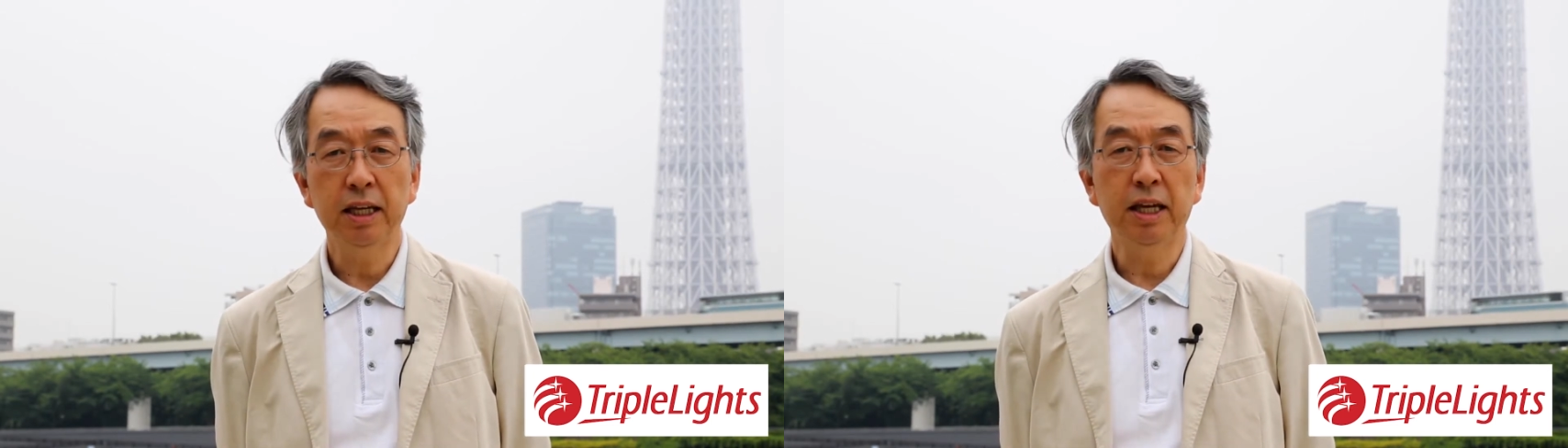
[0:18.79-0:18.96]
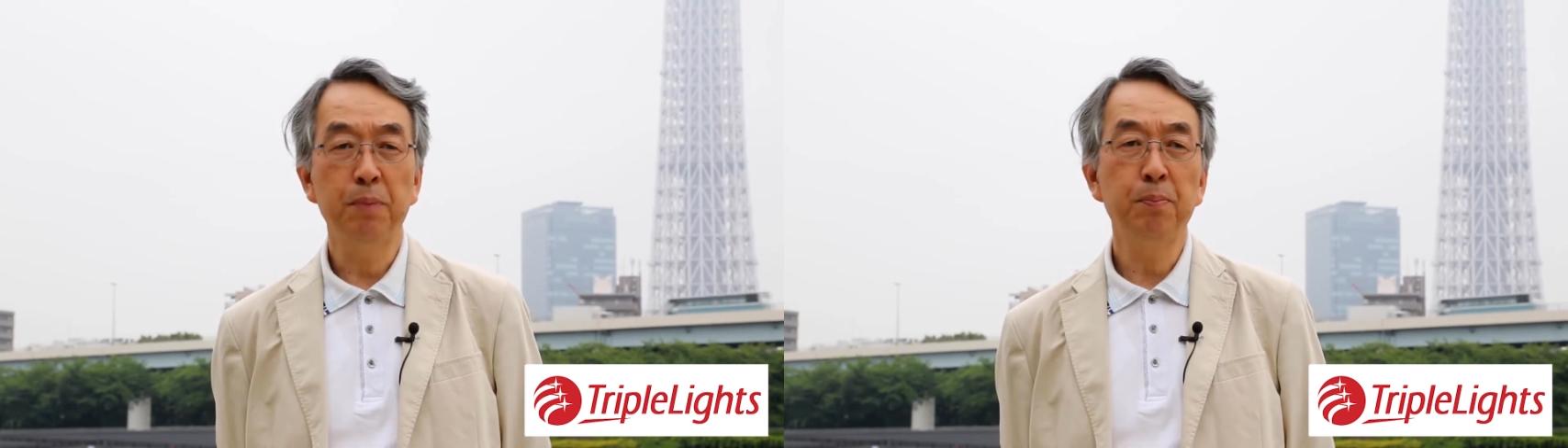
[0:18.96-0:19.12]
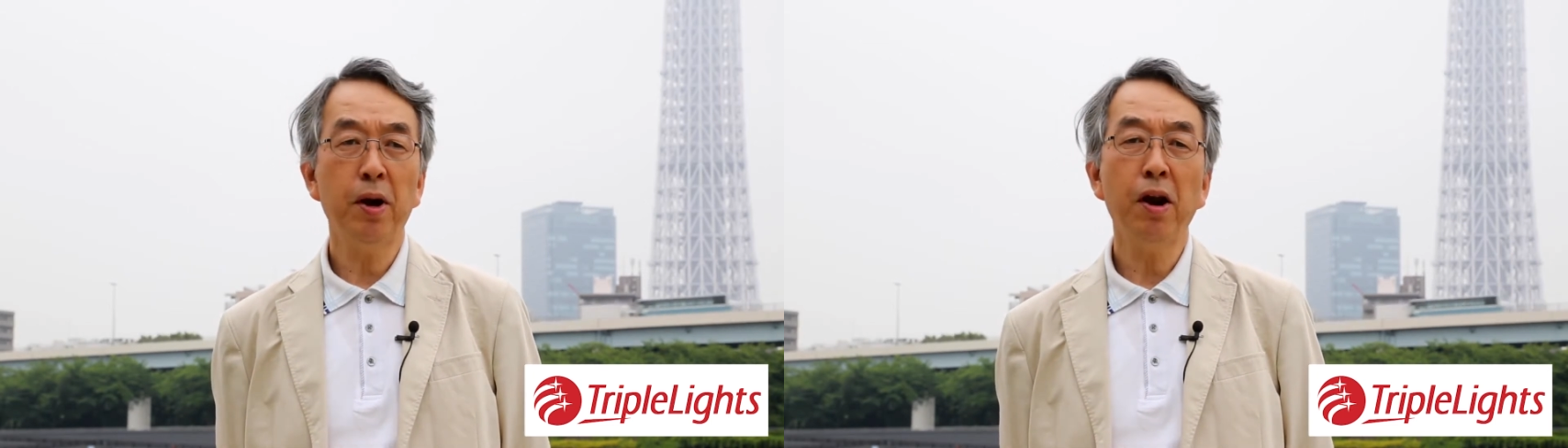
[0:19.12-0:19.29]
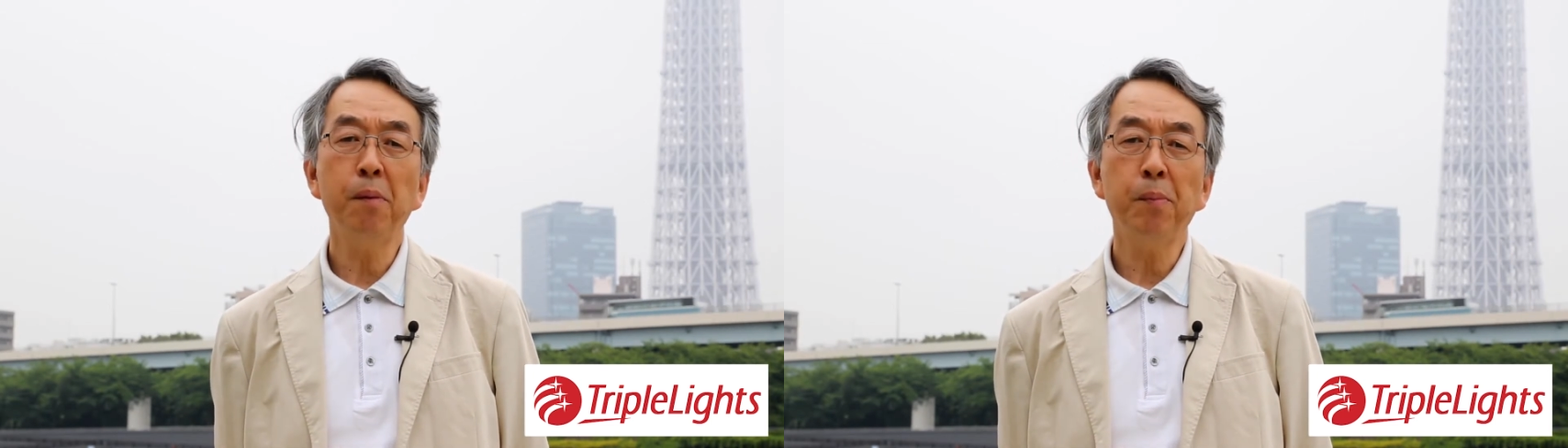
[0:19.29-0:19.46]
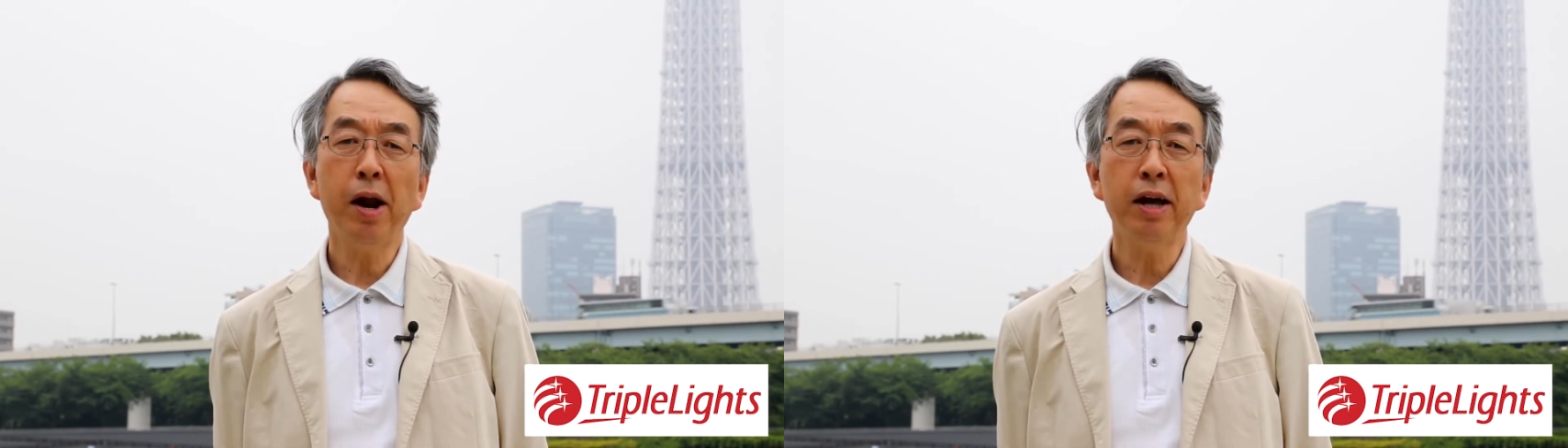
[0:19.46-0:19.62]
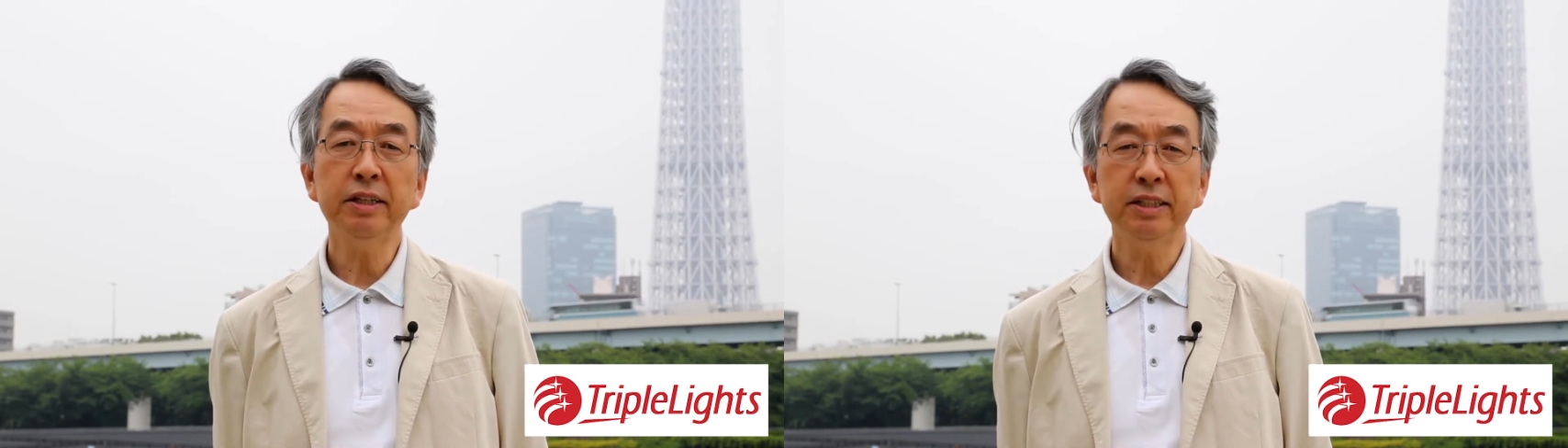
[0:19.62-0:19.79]
Imperial
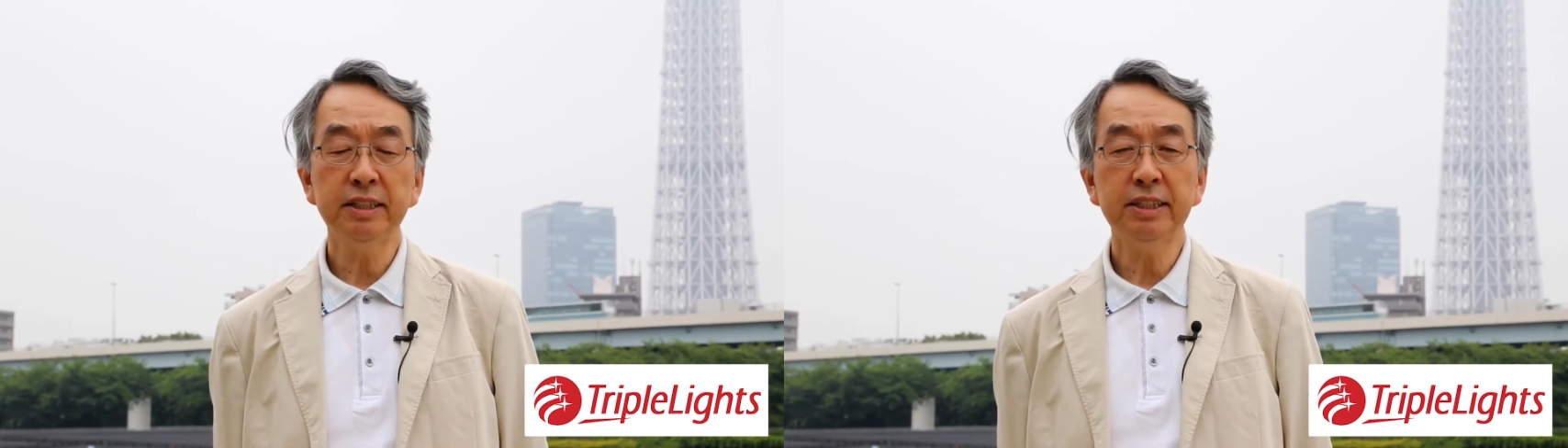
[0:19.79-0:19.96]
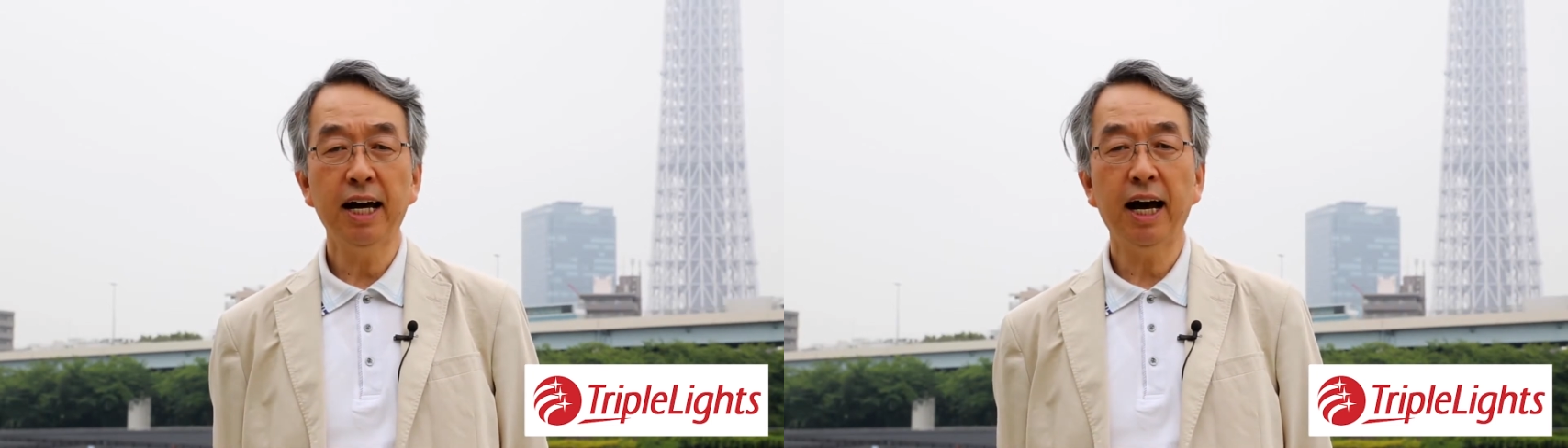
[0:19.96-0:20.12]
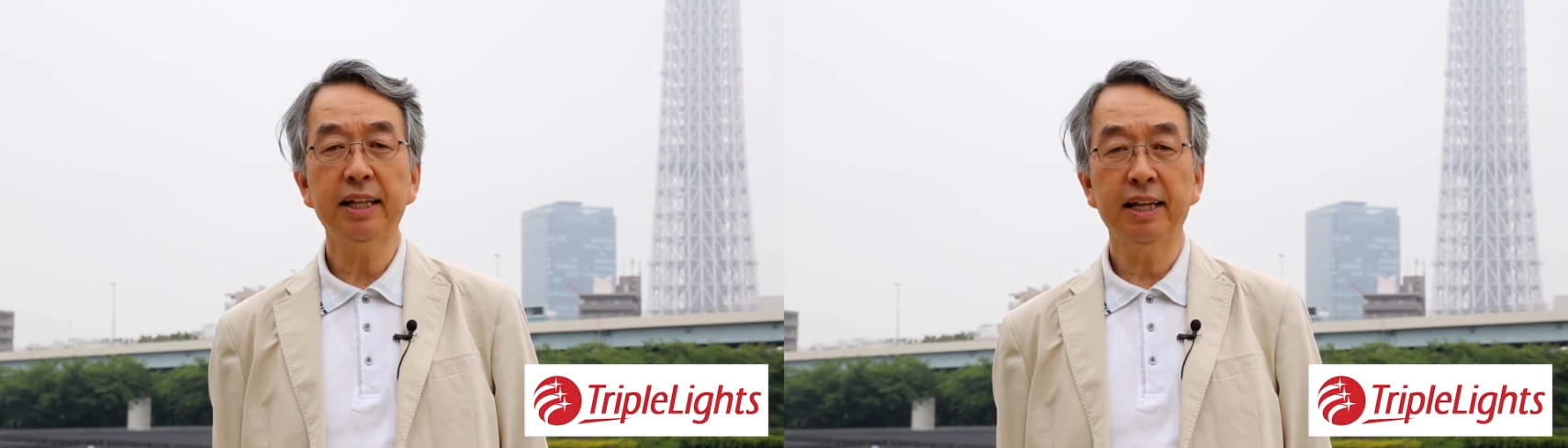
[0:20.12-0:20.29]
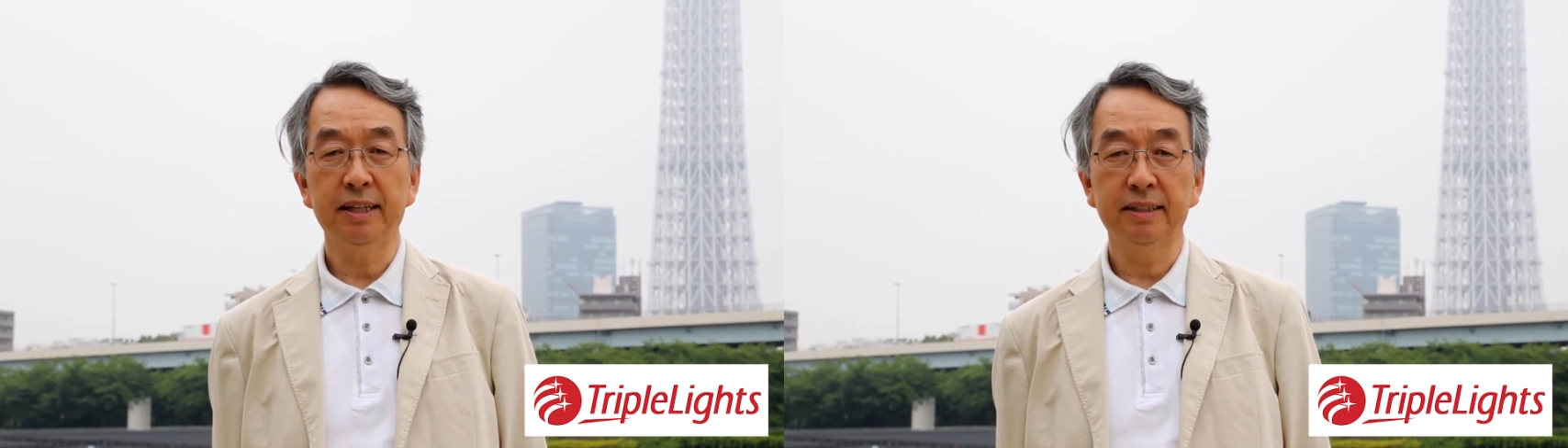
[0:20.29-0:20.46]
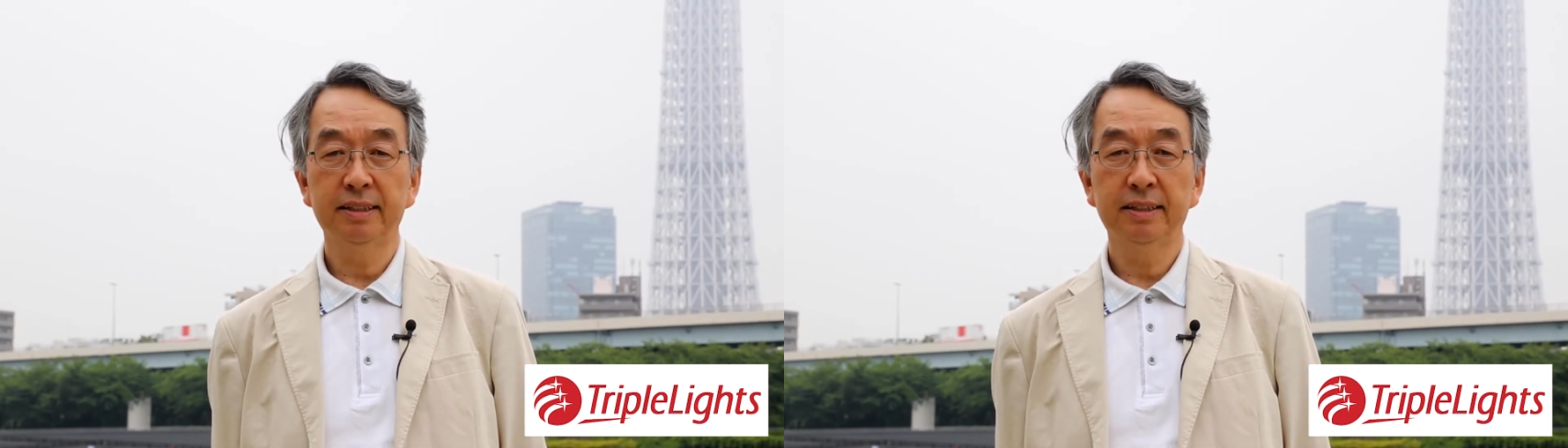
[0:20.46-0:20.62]
Palace East Garden.